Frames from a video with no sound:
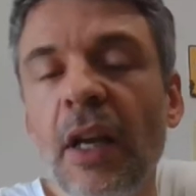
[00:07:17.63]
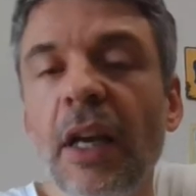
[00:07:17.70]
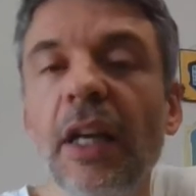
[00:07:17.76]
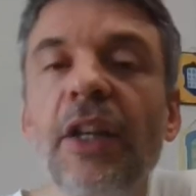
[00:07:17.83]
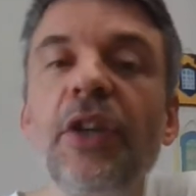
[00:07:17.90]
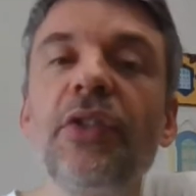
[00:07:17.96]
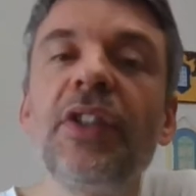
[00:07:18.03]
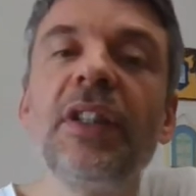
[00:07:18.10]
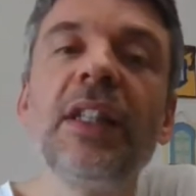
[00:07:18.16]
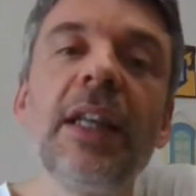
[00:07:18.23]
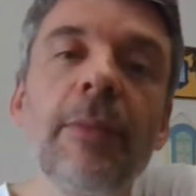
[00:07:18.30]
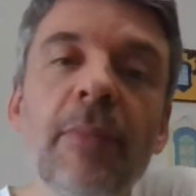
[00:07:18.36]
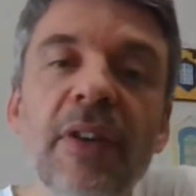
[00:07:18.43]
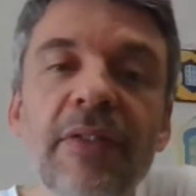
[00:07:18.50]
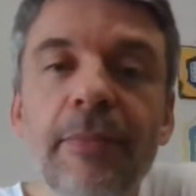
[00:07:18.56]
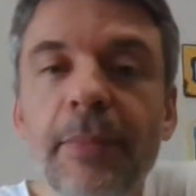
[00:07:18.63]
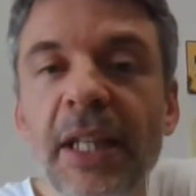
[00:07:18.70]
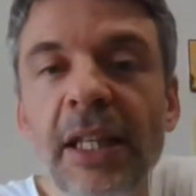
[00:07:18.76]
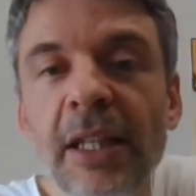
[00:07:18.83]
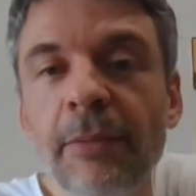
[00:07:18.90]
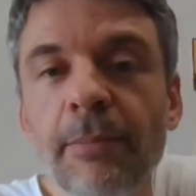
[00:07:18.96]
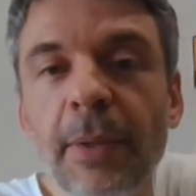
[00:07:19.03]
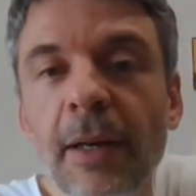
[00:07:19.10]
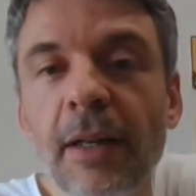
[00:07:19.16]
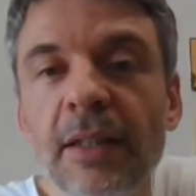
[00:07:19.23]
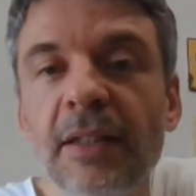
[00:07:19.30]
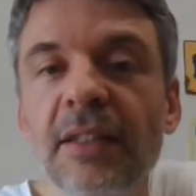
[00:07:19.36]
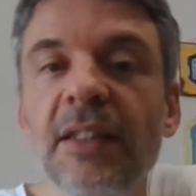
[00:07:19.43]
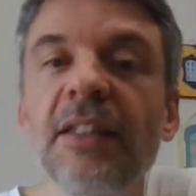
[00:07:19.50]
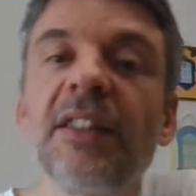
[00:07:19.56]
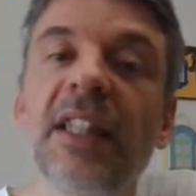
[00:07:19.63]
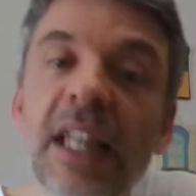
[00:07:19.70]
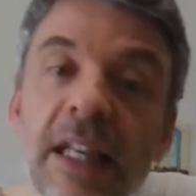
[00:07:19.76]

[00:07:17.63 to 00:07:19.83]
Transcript: accusing them of being partisans,